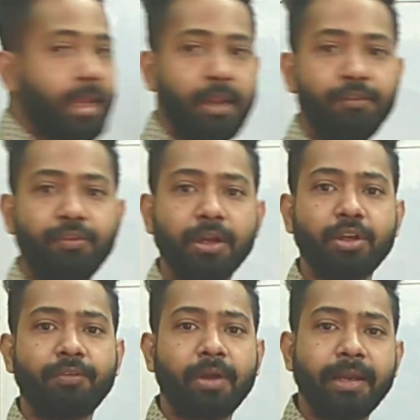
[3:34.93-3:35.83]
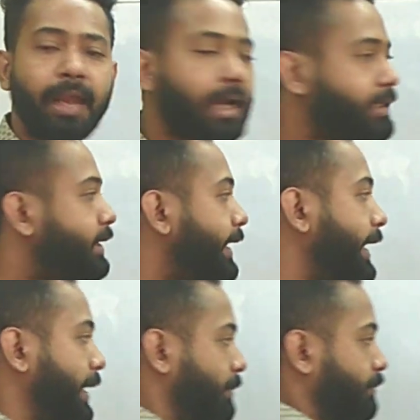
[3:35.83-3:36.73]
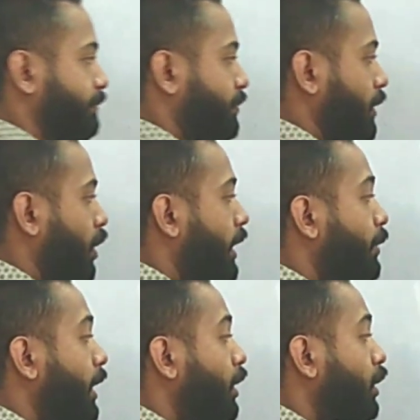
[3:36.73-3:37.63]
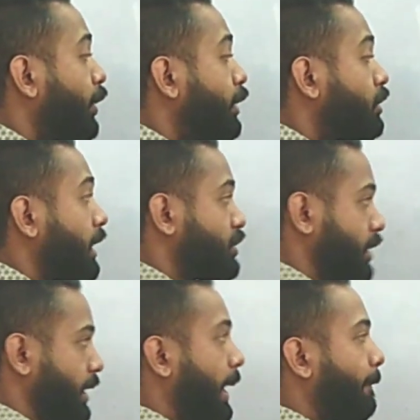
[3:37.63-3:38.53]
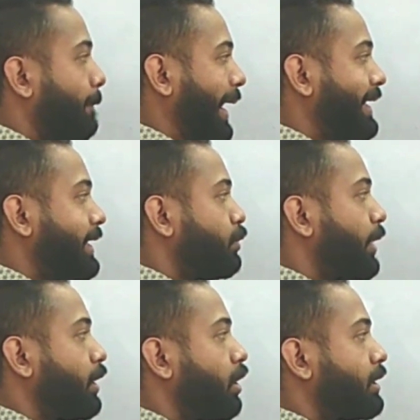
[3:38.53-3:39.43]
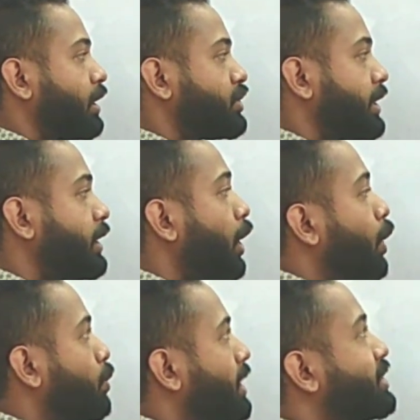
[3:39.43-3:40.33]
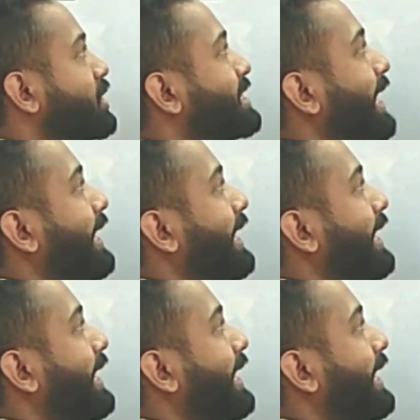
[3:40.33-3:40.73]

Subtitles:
in front of conductor A. Okay, we are not going to touch it. Mind it, we are not touching it. We are just